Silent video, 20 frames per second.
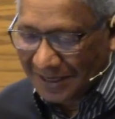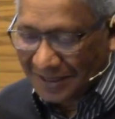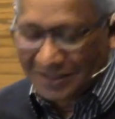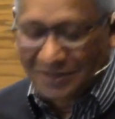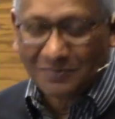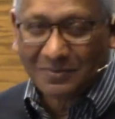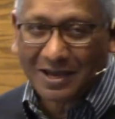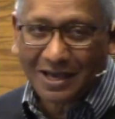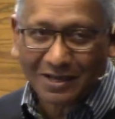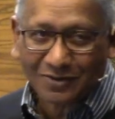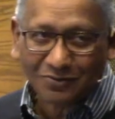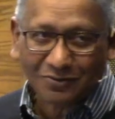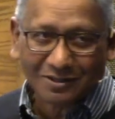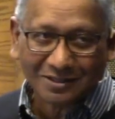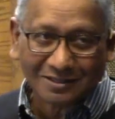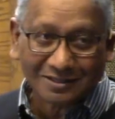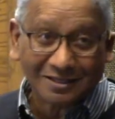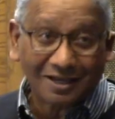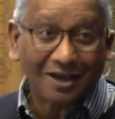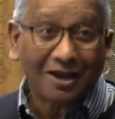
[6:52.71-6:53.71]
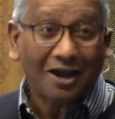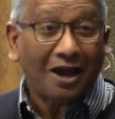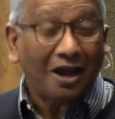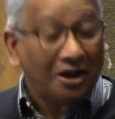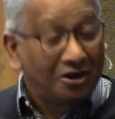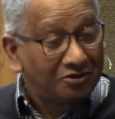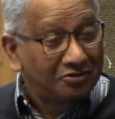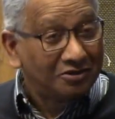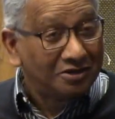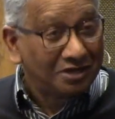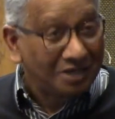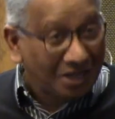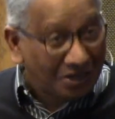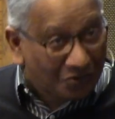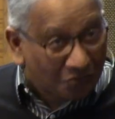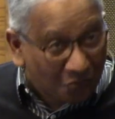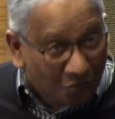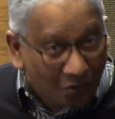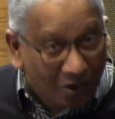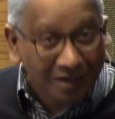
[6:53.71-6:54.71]
The man was
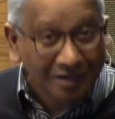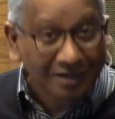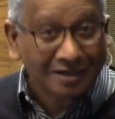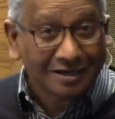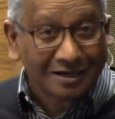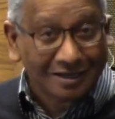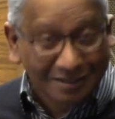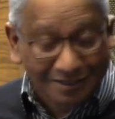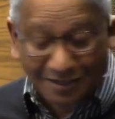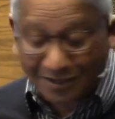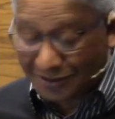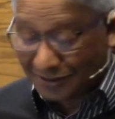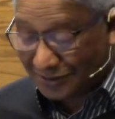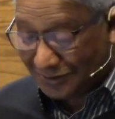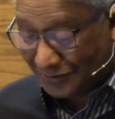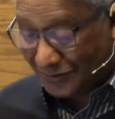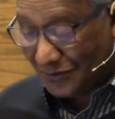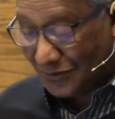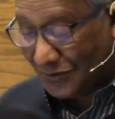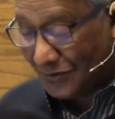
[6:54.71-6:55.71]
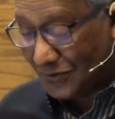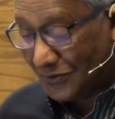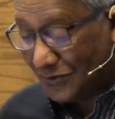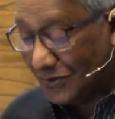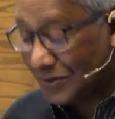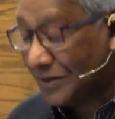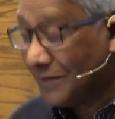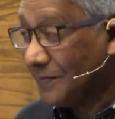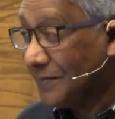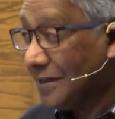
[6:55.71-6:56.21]
101 years old,